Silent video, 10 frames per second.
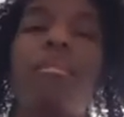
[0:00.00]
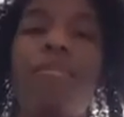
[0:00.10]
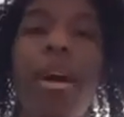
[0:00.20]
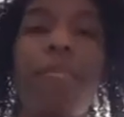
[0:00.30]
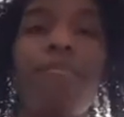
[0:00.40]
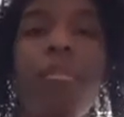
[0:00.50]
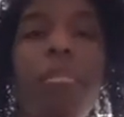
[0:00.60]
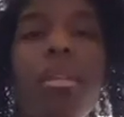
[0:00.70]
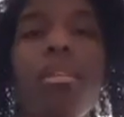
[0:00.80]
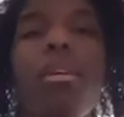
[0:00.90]
divine
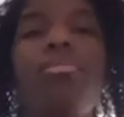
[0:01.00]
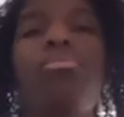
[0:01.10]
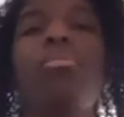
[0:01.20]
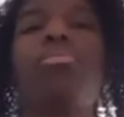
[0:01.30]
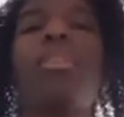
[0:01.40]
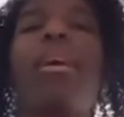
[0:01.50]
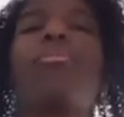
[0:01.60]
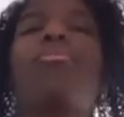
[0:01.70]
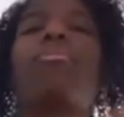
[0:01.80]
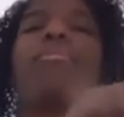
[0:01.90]
feminine that you
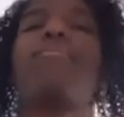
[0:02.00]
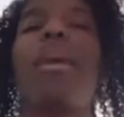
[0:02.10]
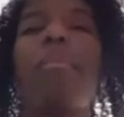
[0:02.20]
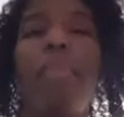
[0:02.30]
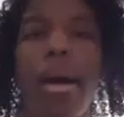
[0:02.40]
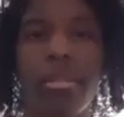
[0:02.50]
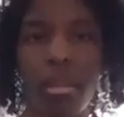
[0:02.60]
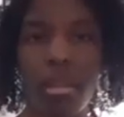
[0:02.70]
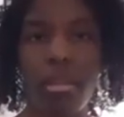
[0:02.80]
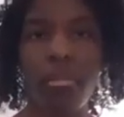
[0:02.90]
attract your divine
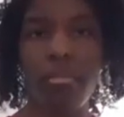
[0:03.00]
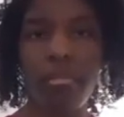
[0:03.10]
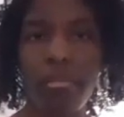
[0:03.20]
masculine.